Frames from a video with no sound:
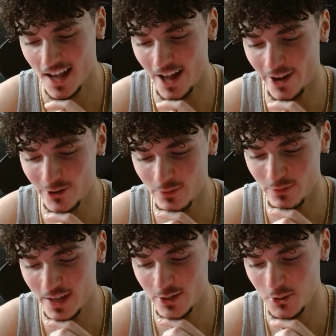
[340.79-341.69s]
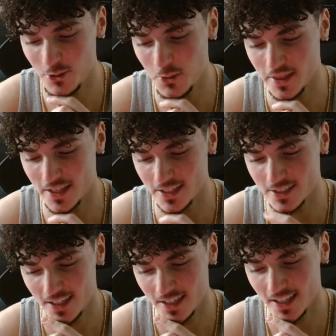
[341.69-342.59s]
I don't know if any of you are
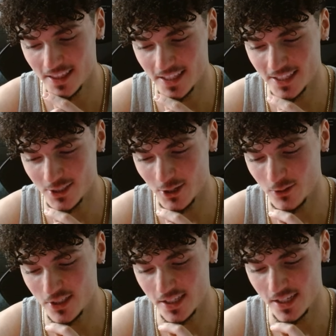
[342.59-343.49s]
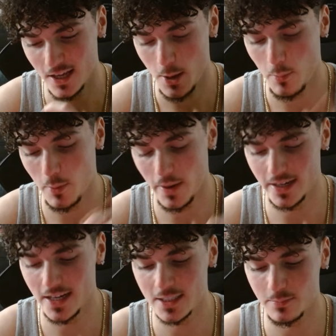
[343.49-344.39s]
this this OG, but my
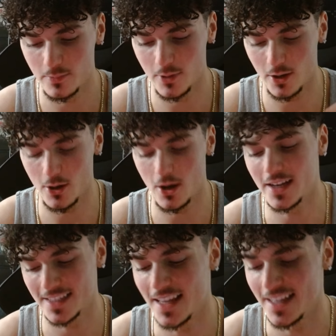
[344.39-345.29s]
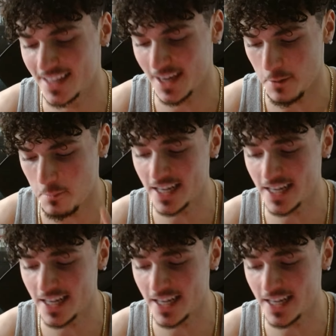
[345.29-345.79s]
next I'll, I'll get to that in a second.